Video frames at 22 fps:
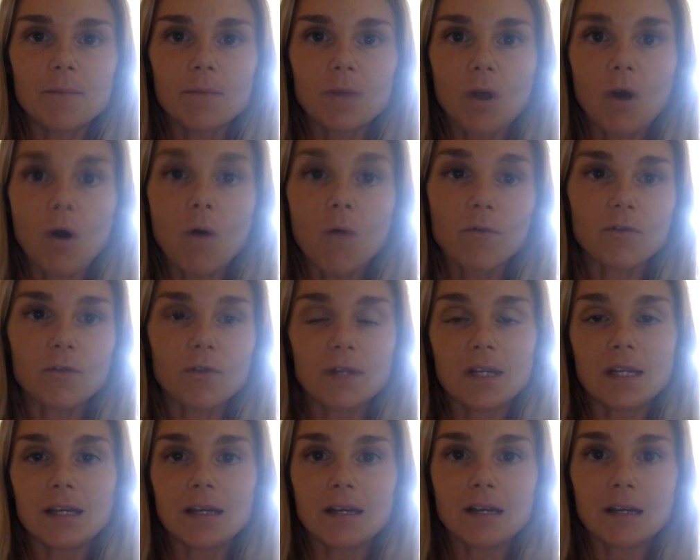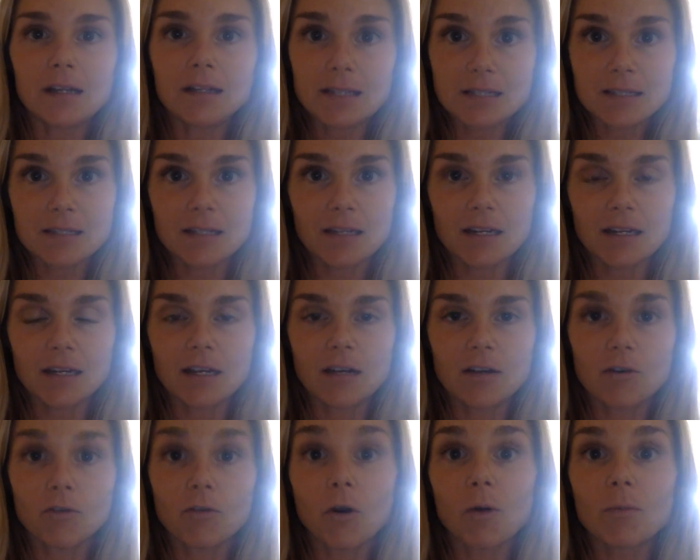hopefully
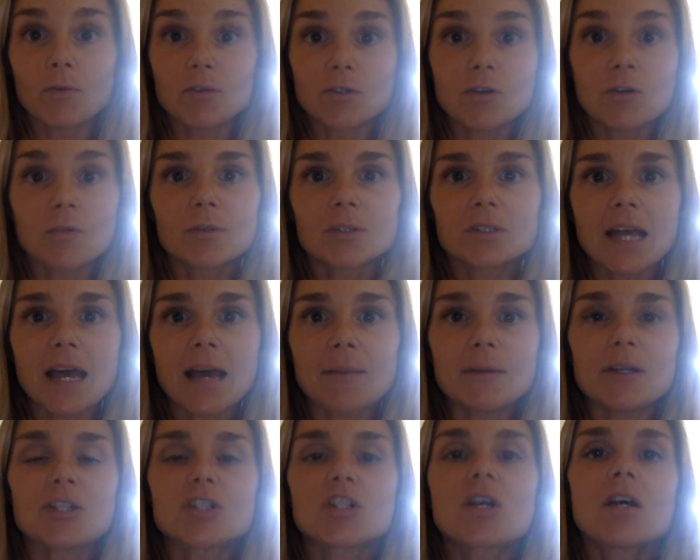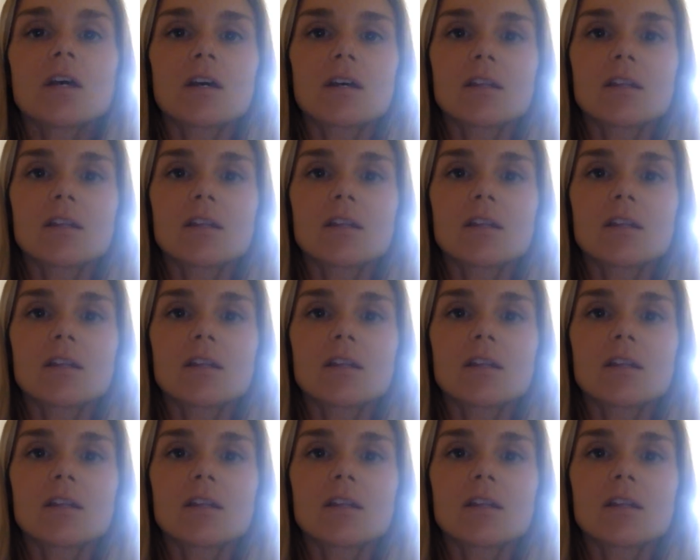eliciting chromosomal damage